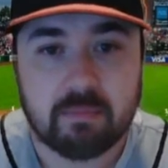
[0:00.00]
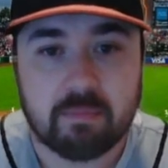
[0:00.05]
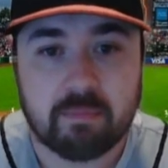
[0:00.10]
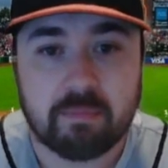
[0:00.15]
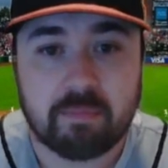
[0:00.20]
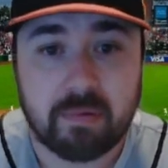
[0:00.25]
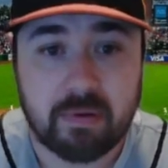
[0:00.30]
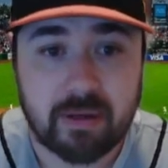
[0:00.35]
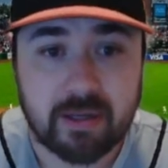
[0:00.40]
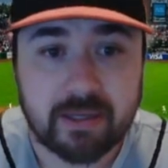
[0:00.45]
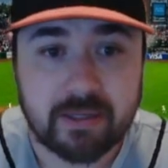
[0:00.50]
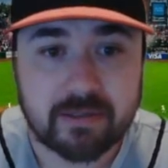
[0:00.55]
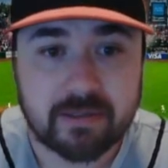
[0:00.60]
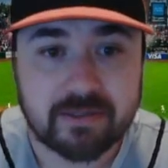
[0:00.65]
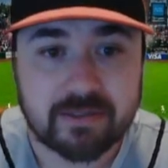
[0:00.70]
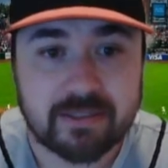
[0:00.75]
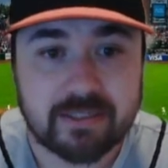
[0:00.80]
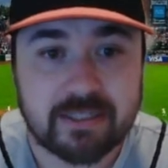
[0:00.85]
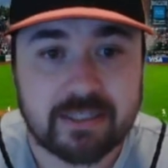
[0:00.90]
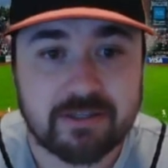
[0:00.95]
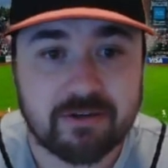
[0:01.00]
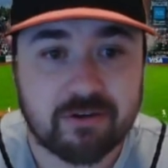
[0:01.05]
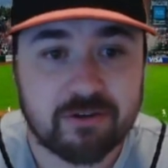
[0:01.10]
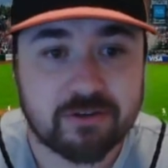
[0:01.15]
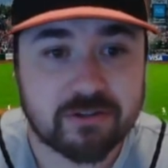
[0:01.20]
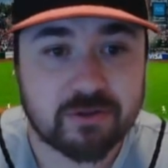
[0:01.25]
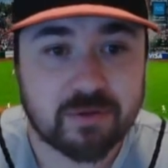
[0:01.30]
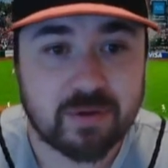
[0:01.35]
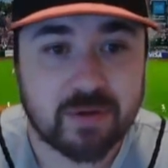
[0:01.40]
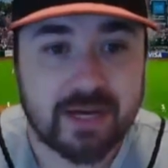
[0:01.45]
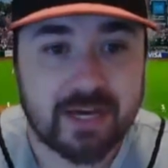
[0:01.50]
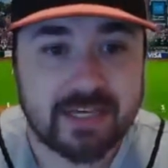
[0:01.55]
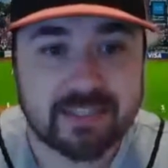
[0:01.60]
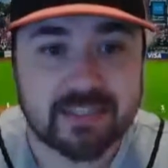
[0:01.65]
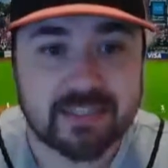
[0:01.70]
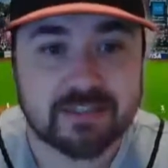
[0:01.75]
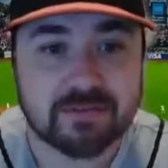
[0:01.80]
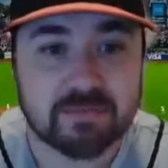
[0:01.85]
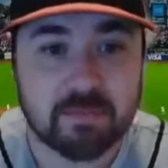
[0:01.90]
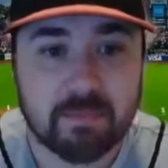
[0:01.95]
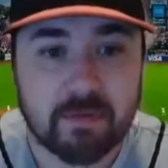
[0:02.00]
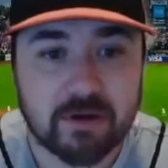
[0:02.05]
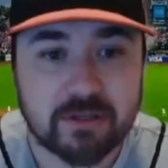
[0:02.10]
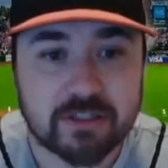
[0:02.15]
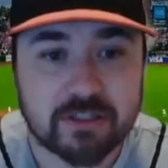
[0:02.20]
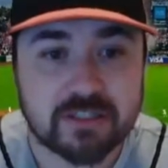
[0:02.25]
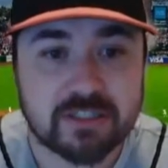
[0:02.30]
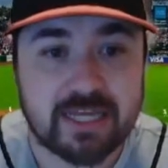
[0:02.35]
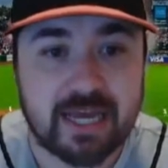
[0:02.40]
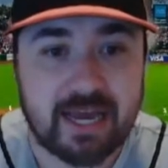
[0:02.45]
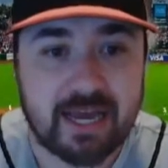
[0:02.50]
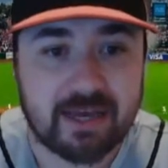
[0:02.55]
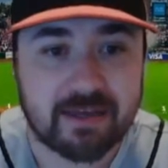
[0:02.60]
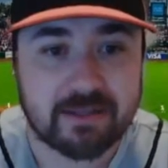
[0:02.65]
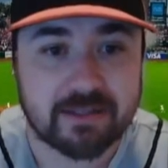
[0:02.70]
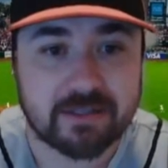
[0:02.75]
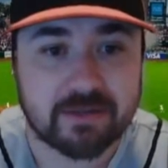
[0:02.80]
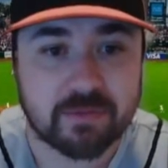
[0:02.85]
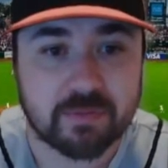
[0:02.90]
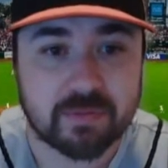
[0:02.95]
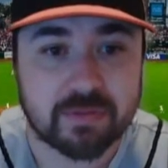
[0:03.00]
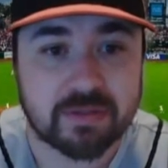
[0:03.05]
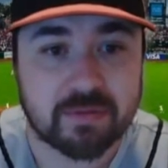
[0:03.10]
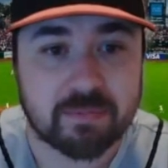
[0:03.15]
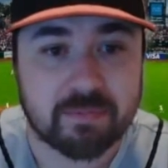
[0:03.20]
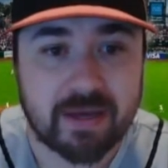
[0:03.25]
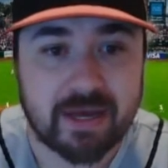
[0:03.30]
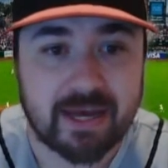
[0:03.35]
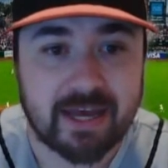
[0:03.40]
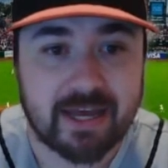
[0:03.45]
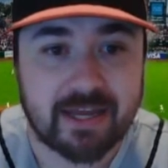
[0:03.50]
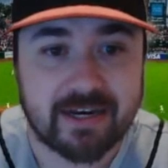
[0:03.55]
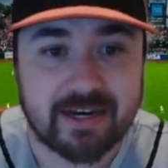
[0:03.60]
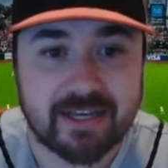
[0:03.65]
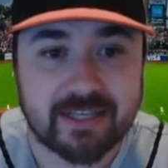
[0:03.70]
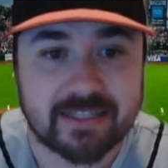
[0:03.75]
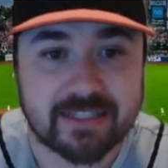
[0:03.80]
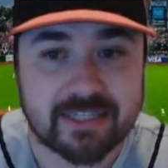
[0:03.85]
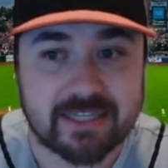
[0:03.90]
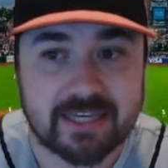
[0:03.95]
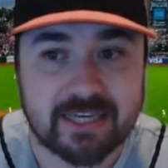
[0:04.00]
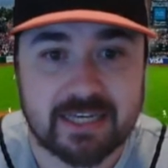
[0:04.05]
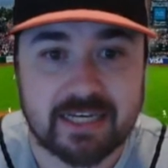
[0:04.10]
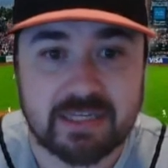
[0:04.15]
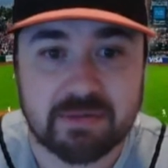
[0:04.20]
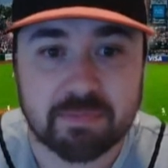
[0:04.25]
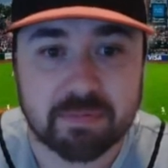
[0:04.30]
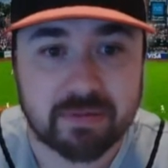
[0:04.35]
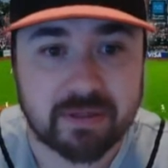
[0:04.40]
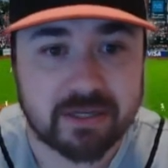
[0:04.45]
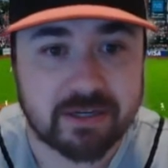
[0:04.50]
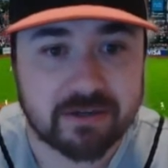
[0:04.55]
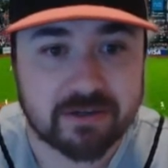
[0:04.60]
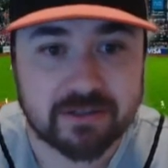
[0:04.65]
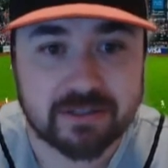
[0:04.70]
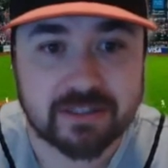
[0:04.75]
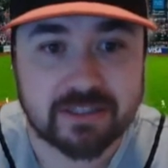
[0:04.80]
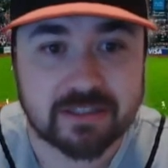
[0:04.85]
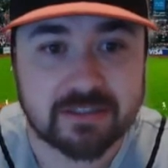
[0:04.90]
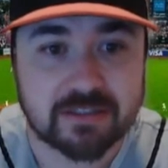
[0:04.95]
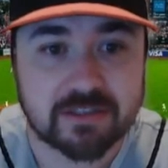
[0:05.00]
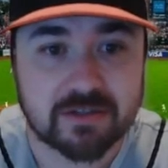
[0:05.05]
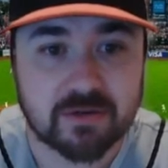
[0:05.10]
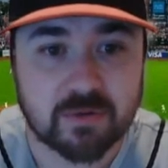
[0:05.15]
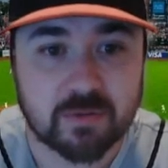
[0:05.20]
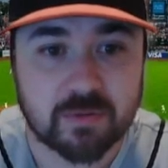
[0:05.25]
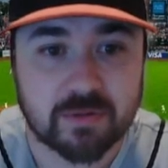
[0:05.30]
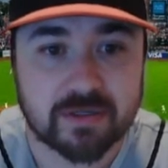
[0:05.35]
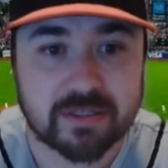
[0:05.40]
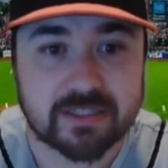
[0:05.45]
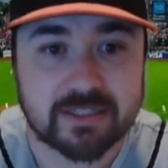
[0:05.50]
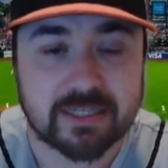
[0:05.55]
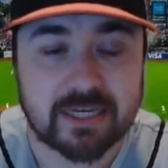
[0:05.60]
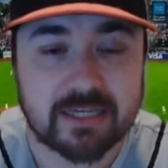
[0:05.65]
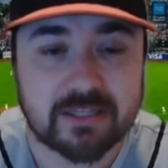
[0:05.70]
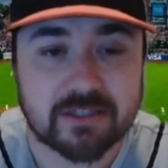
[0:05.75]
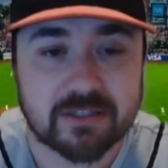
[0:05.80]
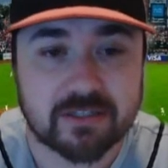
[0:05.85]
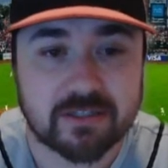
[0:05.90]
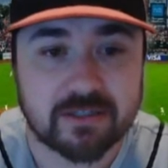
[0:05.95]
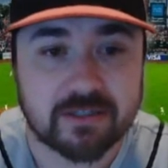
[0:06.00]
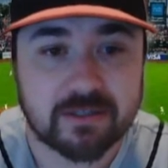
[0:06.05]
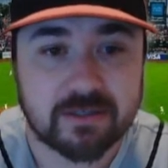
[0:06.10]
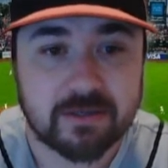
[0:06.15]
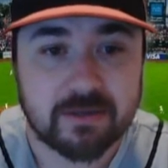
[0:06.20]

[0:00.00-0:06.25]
But he also has as much talent with the bat as any player in this organization.